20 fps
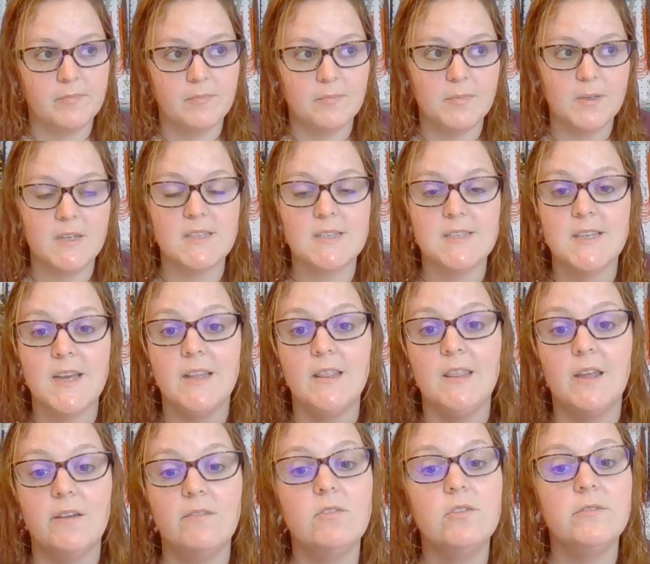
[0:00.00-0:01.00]
But it's that
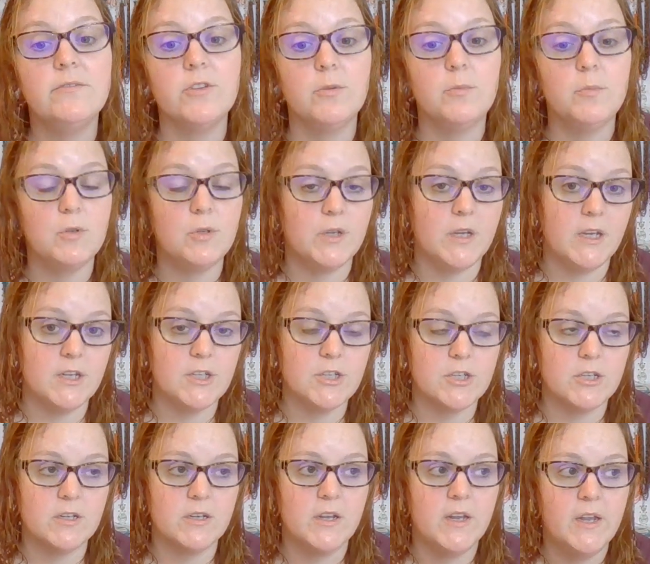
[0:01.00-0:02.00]
level of
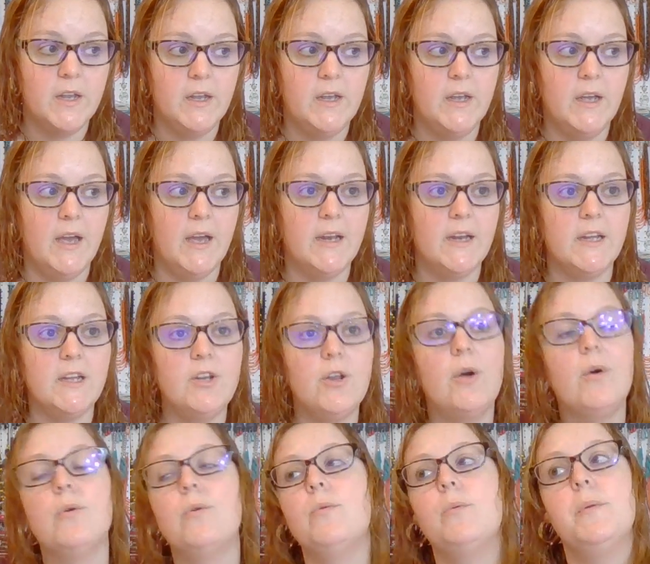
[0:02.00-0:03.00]
communication. And I
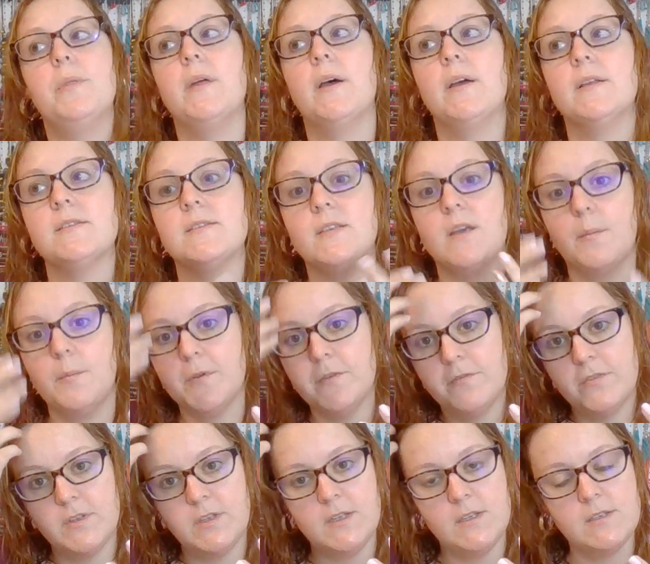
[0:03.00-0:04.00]
know that some of
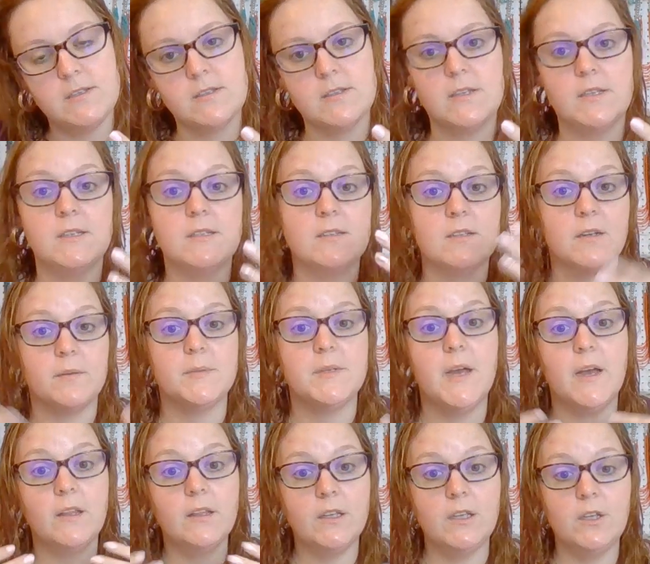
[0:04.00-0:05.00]
these things that I'm
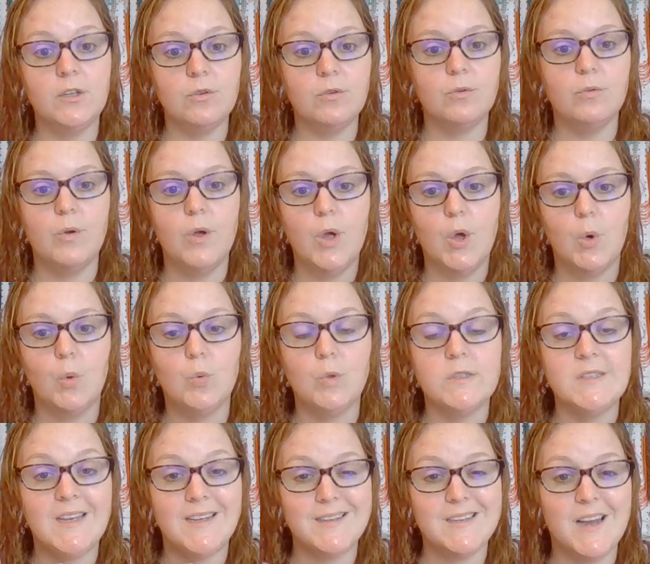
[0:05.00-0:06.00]
telling you will
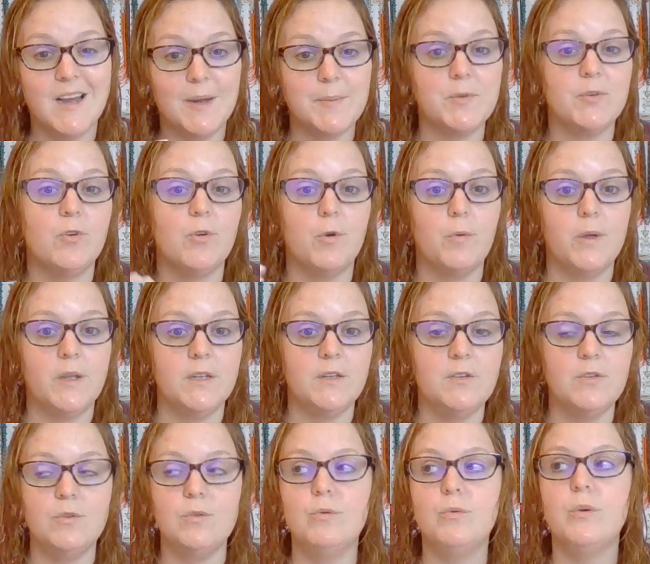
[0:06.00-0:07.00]
take time to grow
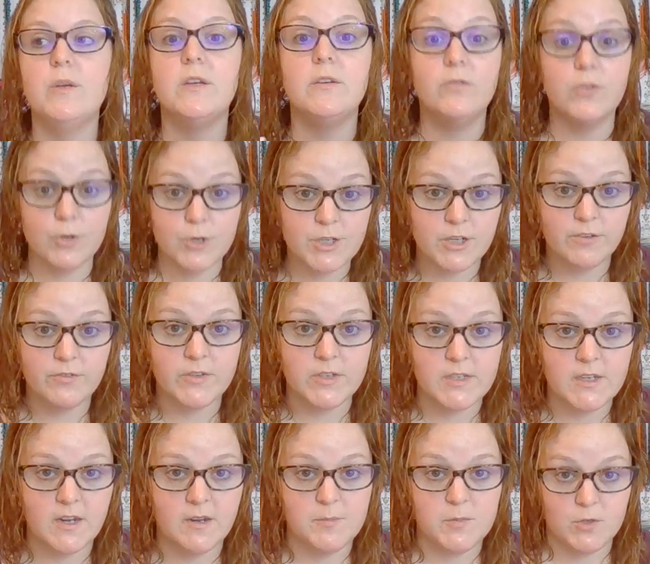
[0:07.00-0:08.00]
into. Give yourself the
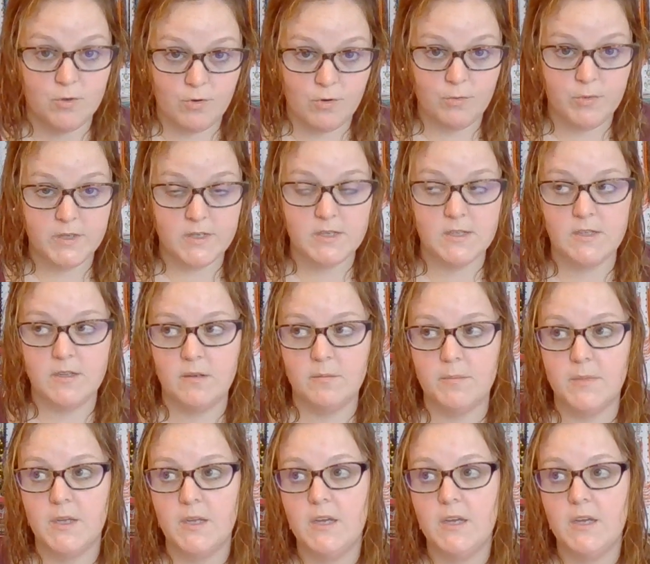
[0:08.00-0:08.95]
time to grow into them.